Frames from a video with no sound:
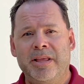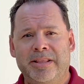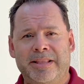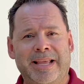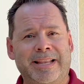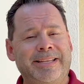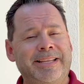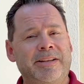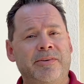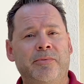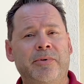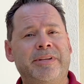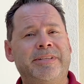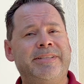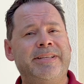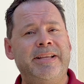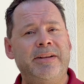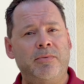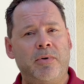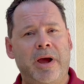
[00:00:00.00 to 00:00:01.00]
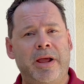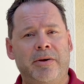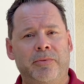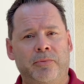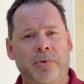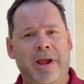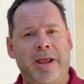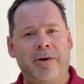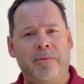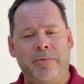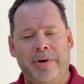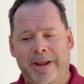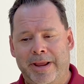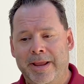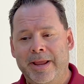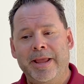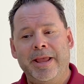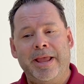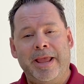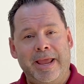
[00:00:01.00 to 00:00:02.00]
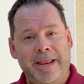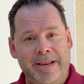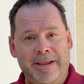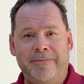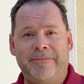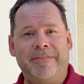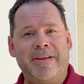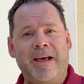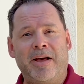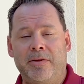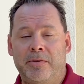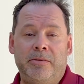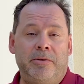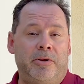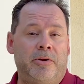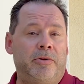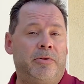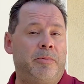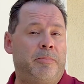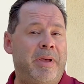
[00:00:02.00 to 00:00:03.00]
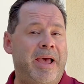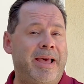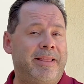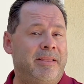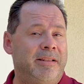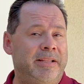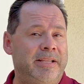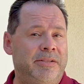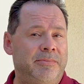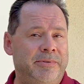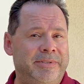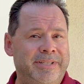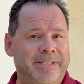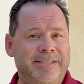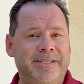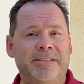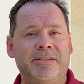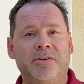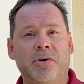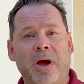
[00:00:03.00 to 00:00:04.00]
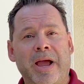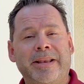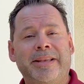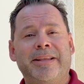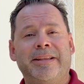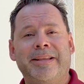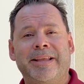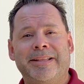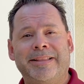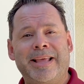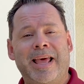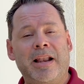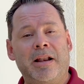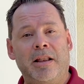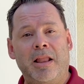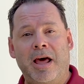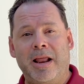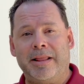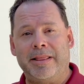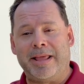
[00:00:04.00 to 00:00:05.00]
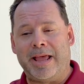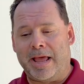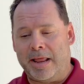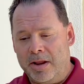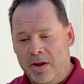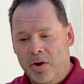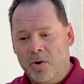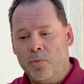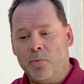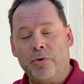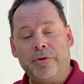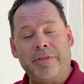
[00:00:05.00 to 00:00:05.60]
that didn't recede right away, and it found the path of least resistance. So I did get a lot of that where